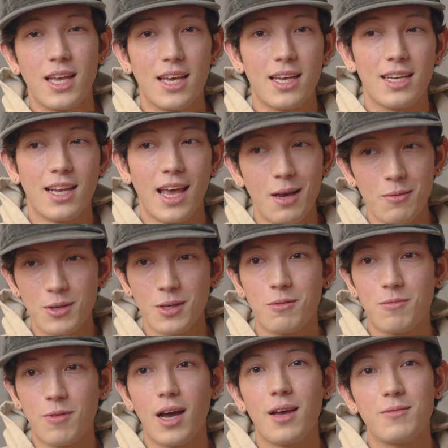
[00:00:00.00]
And having a
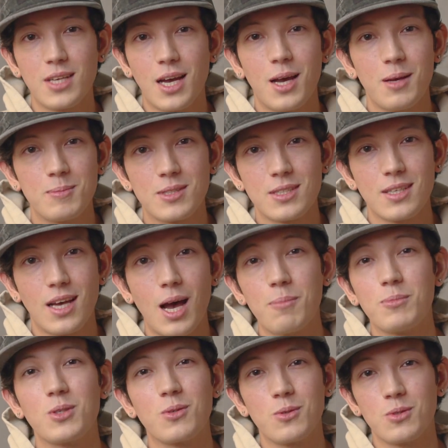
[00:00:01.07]
5x
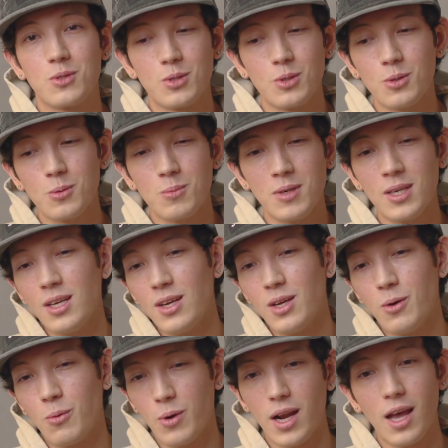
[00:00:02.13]
optical zoom,
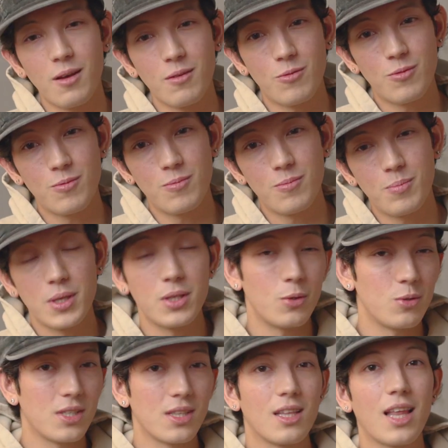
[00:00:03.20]
when I've been
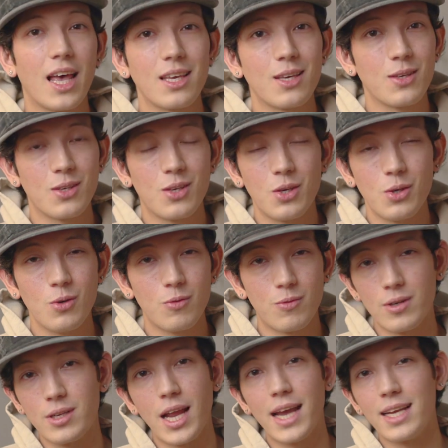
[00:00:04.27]
using the Leica Q
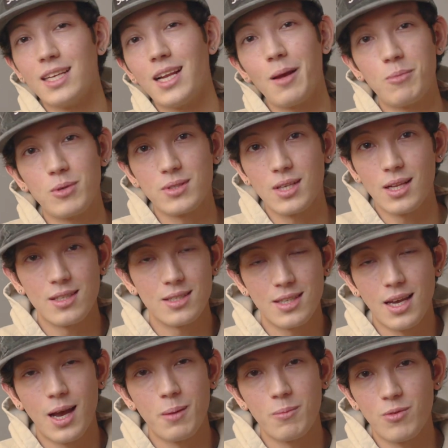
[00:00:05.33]
for 99% of the
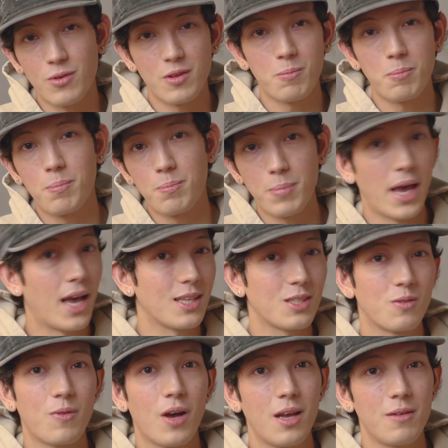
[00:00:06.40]
time for the
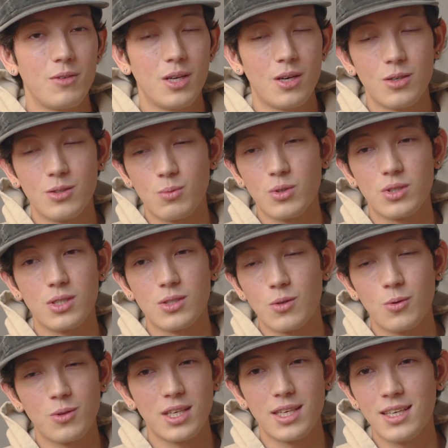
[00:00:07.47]
past 5 years, which is
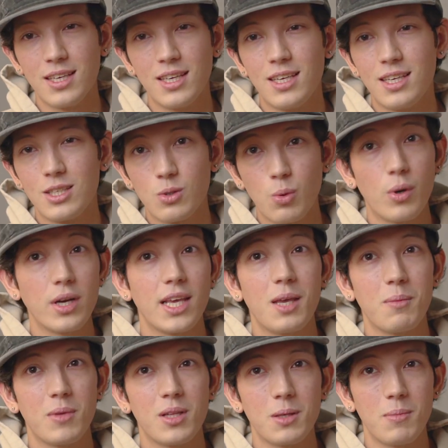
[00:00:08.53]
only
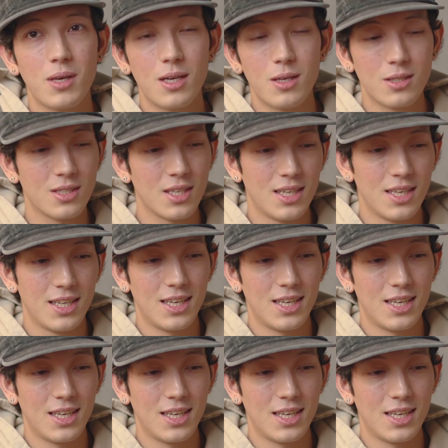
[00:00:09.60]
28 millimeters.